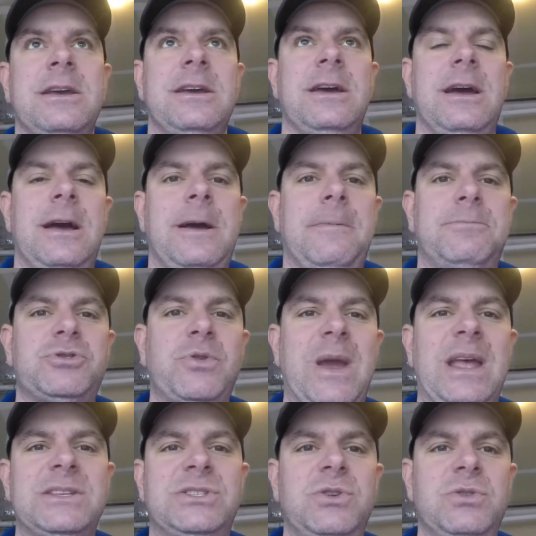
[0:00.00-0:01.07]

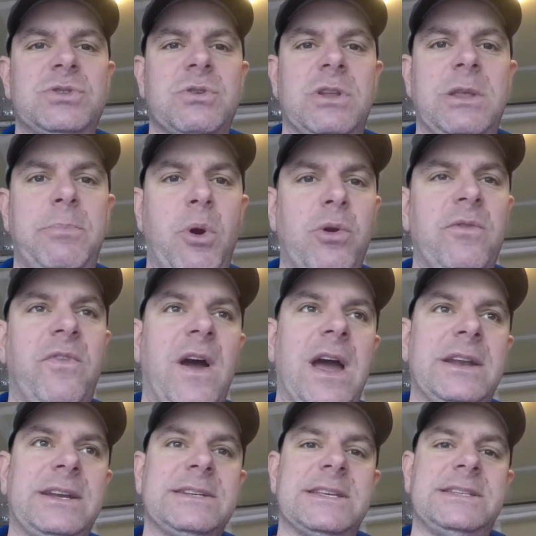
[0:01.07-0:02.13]
transducer on the
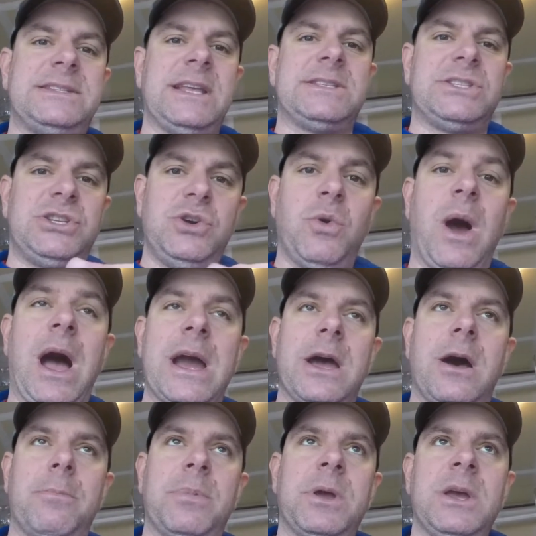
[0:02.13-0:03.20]
Bonafide, because it sits too high
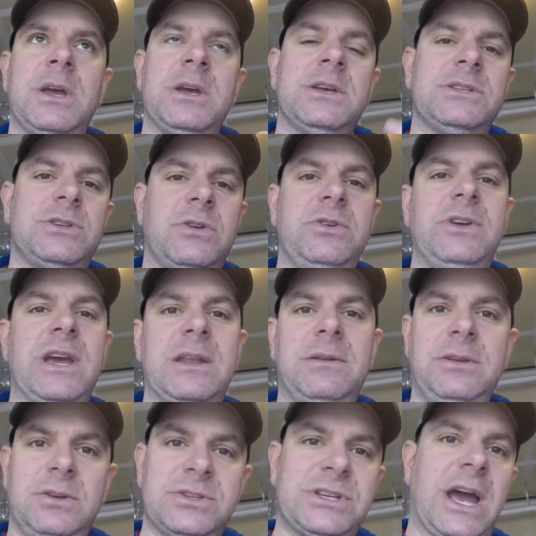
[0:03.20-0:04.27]
up, so
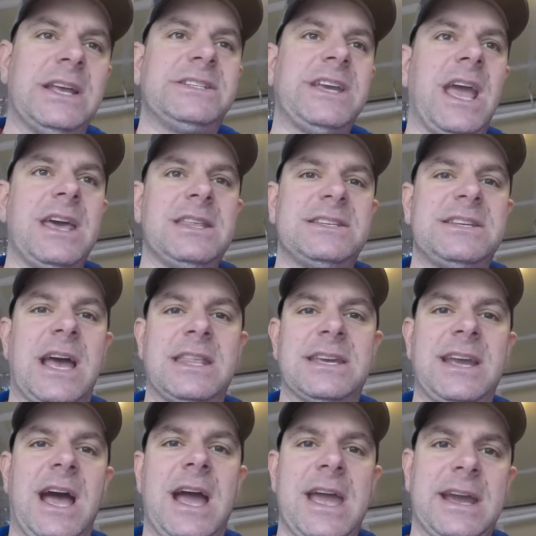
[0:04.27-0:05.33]
you side scan the side of the
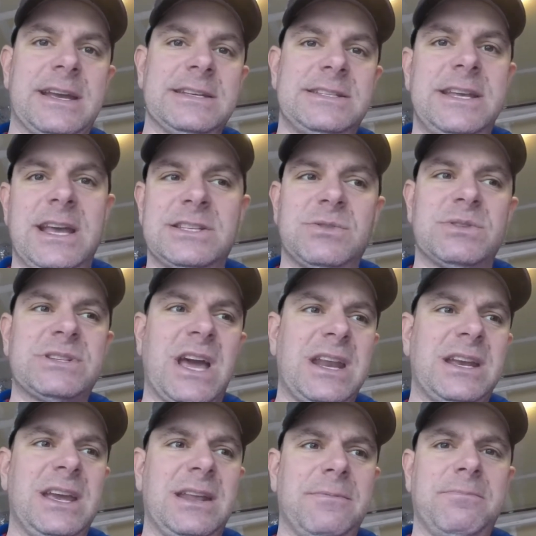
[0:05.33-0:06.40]
kayak instead. So it's got
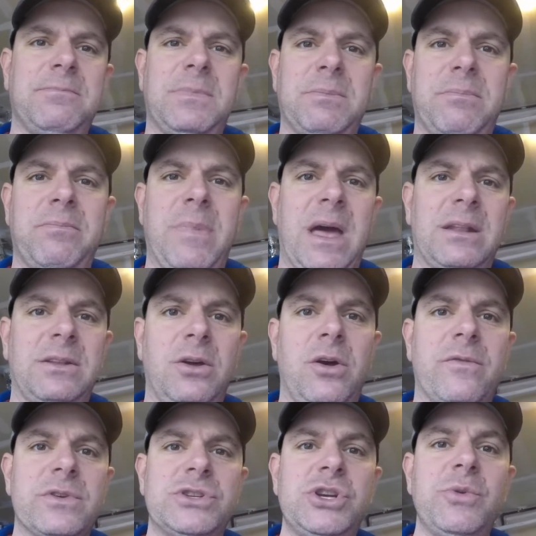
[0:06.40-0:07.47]
to get about a little
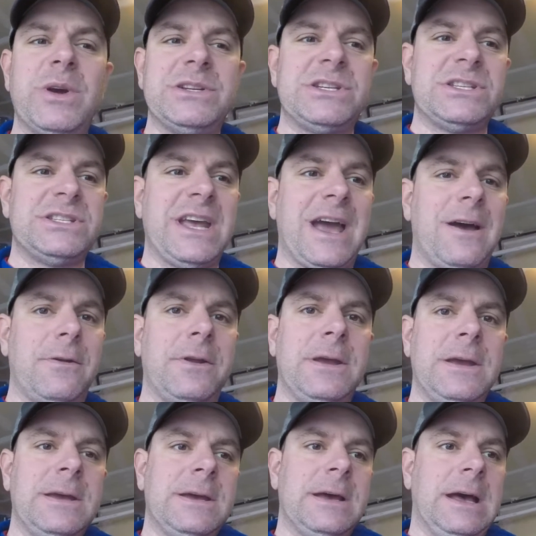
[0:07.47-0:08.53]
over 2 inches down
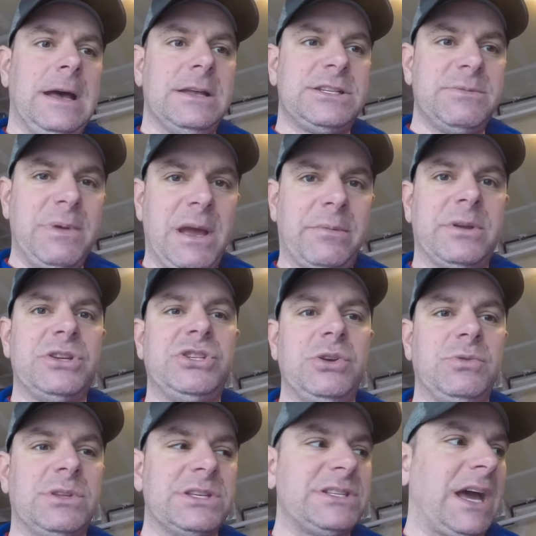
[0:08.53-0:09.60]
to be able to
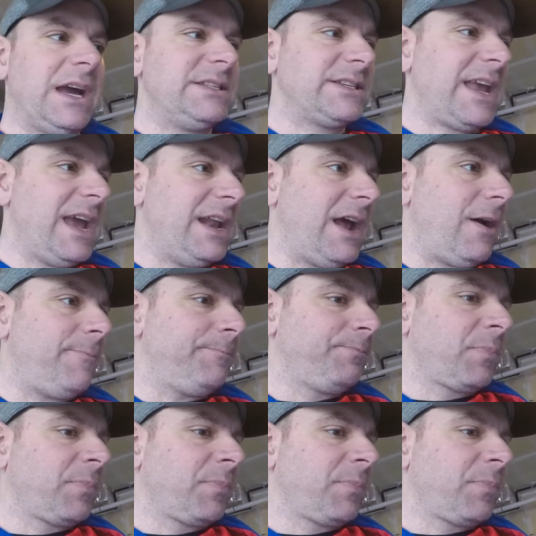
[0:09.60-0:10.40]
shoot the side scan out.